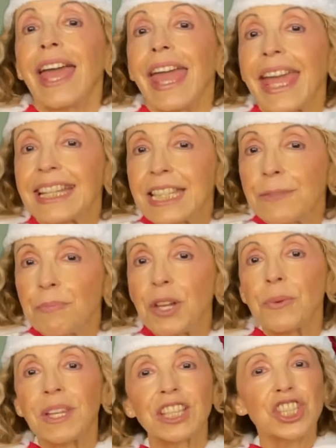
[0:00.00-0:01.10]

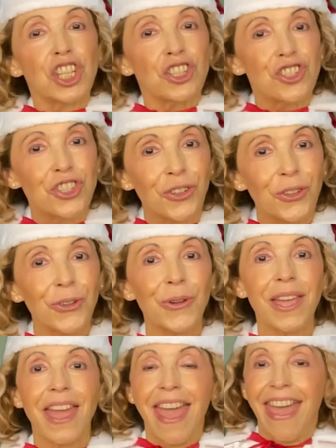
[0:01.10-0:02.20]
experience
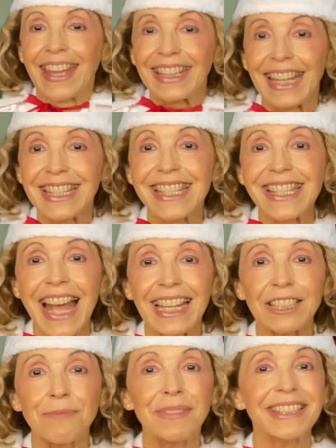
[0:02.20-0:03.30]
joy and
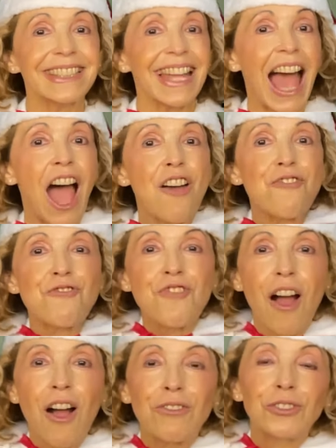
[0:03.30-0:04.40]
excitement
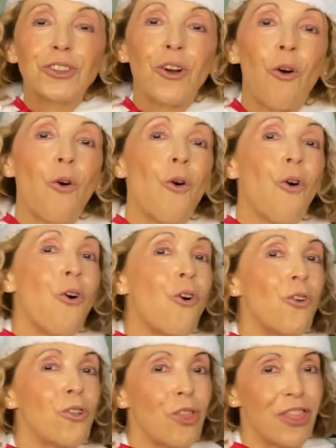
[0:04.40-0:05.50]
around
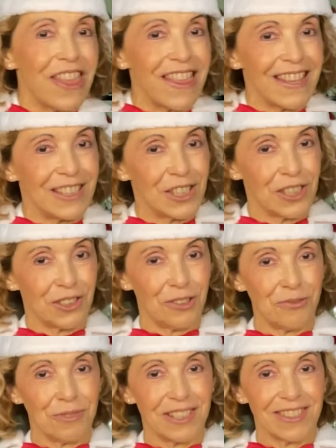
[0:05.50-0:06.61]
all these
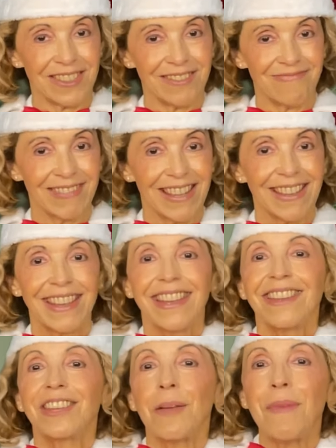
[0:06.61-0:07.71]
stories.
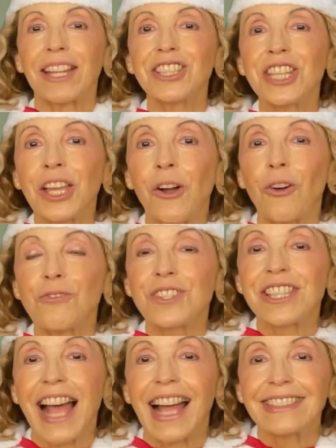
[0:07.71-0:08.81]
The magic of
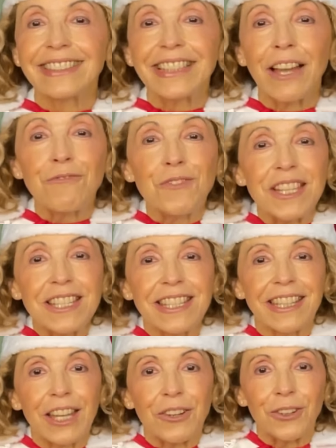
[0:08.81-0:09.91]
Santa
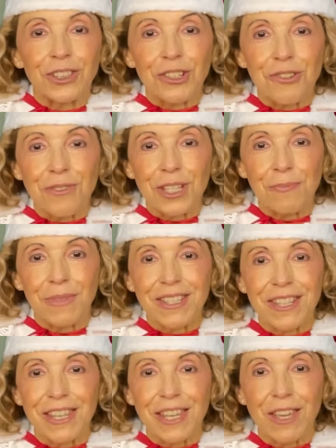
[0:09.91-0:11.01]
visiting on
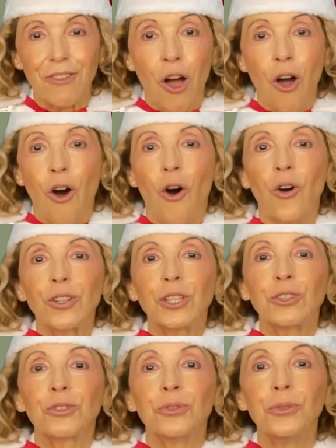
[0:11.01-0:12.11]
Christmas Eve, or
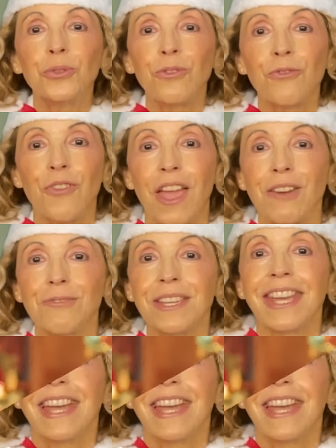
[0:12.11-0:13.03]
the Tooth Fairy